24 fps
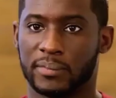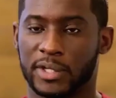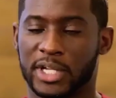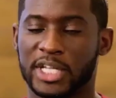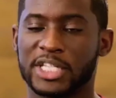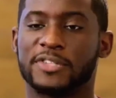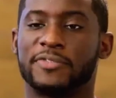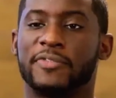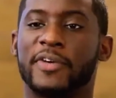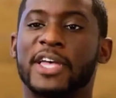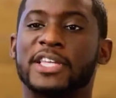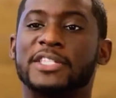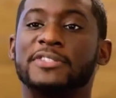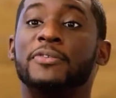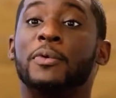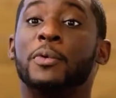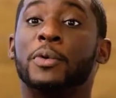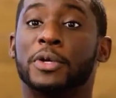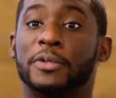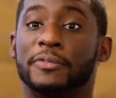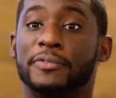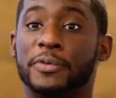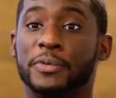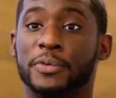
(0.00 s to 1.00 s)
Let's fast
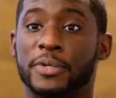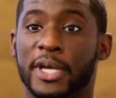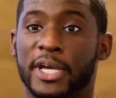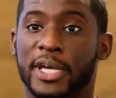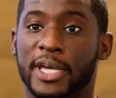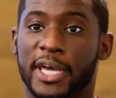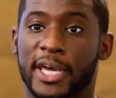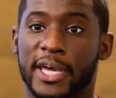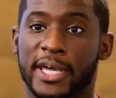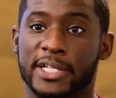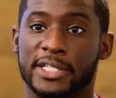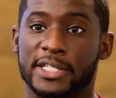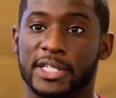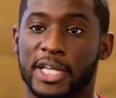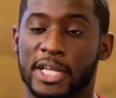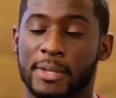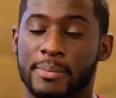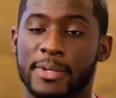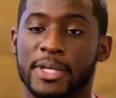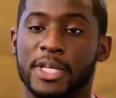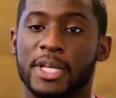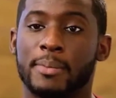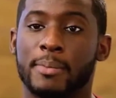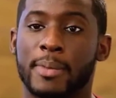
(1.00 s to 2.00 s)
forward a few decades
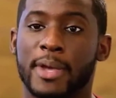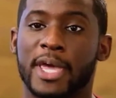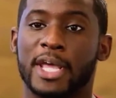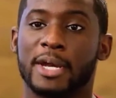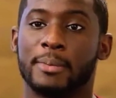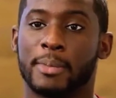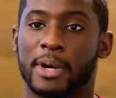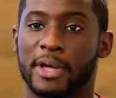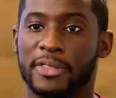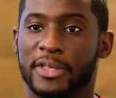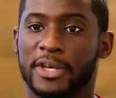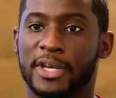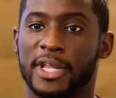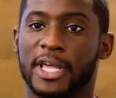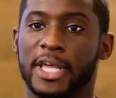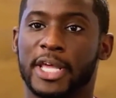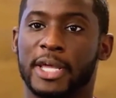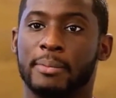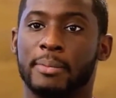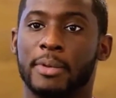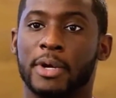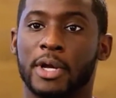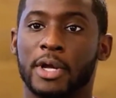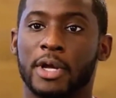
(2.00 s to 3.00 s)
and meet a man by the
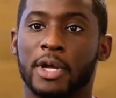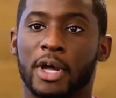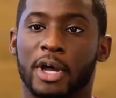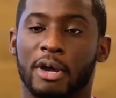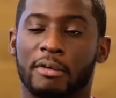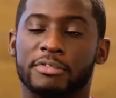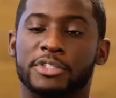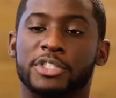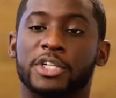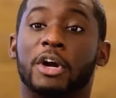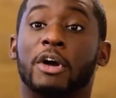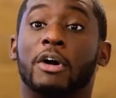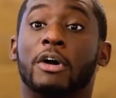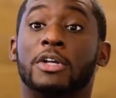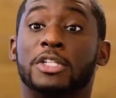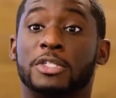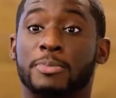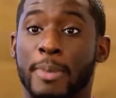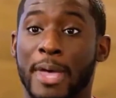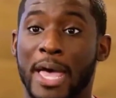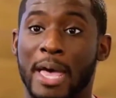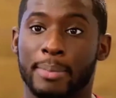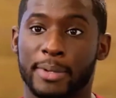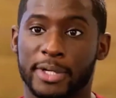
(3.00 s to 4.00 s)
name of Charles
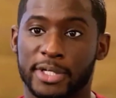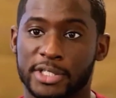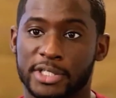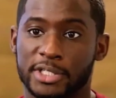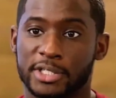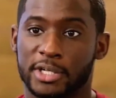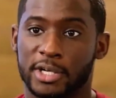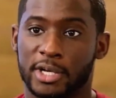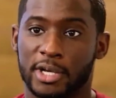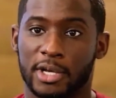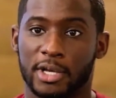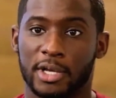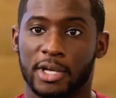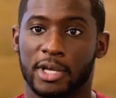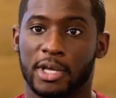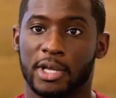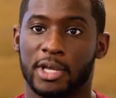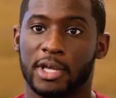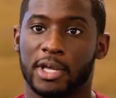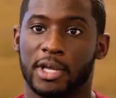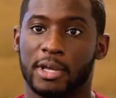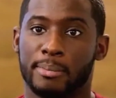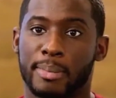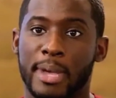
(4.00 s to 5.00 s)
Babbage.
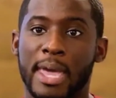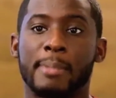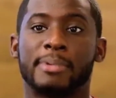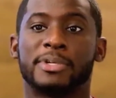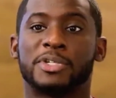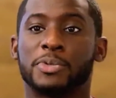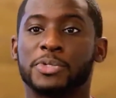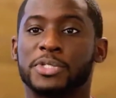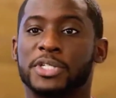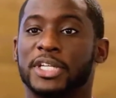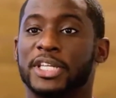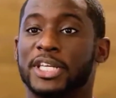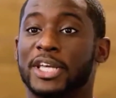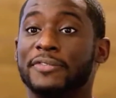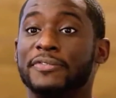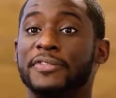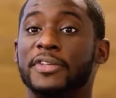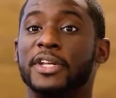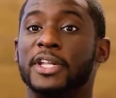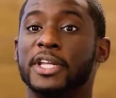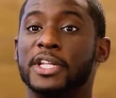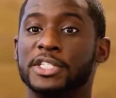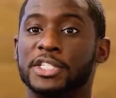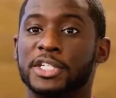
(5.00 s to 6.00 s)
Babbage was a
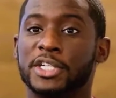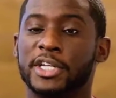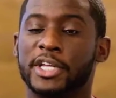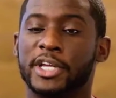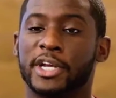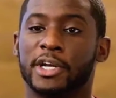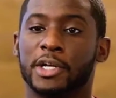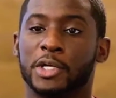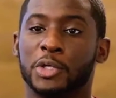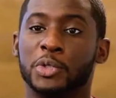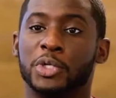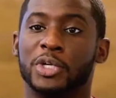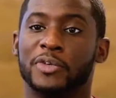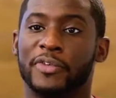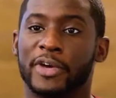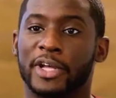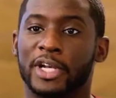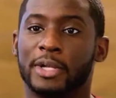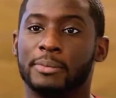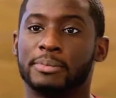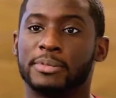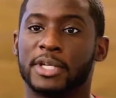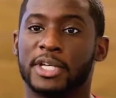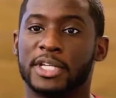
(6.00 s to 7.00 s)
gifted engineer who
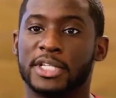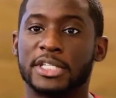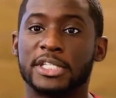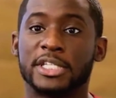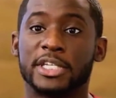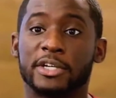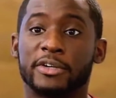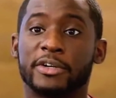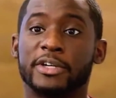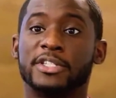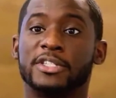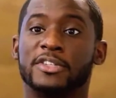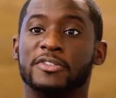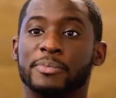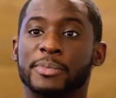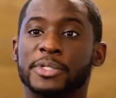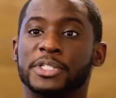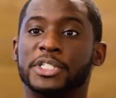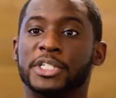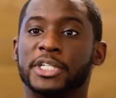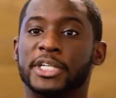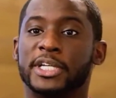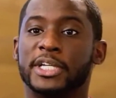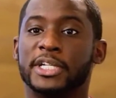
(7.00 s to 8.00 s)
developed a series of
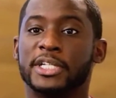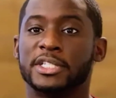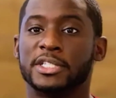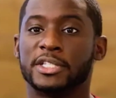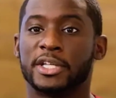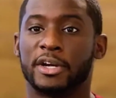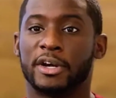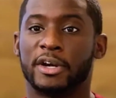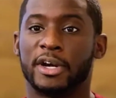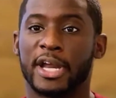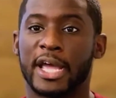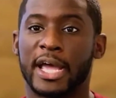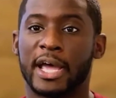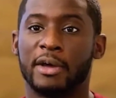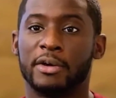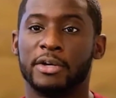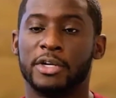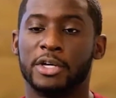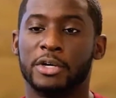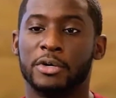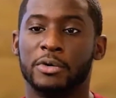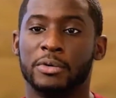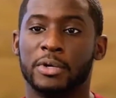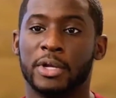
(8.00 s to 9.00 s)
machines that are now
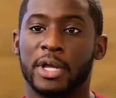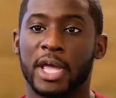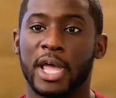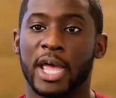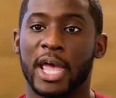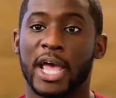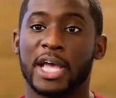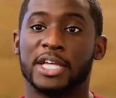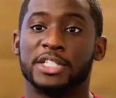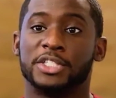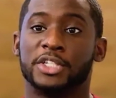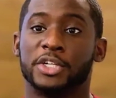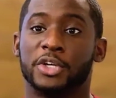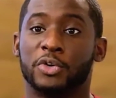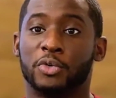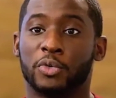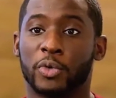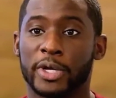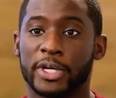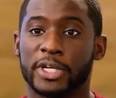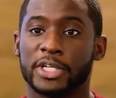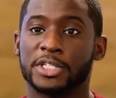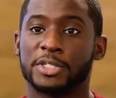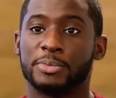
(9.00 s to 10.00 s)
known as the
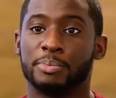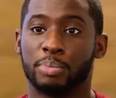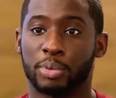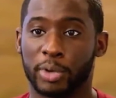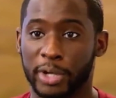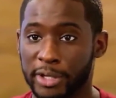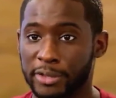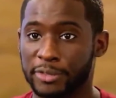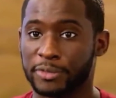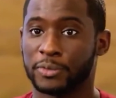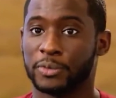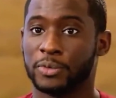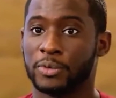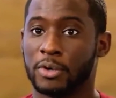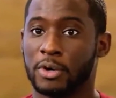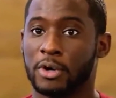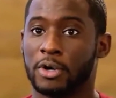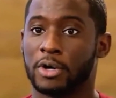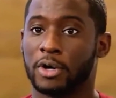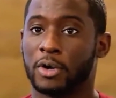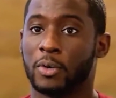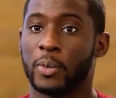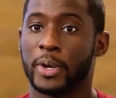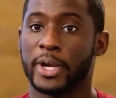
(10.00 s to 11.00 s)
greatest breakthrough
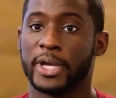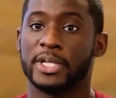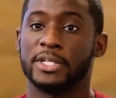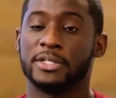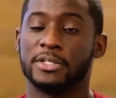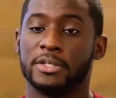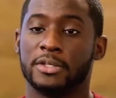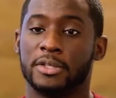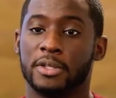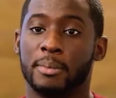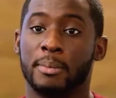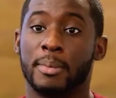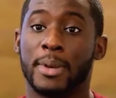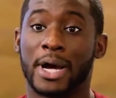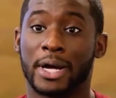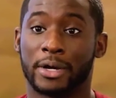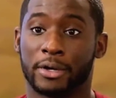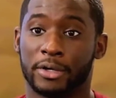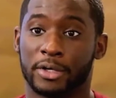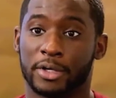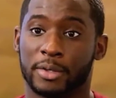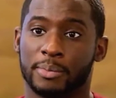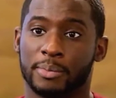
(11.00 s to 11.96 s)
on our way to the modern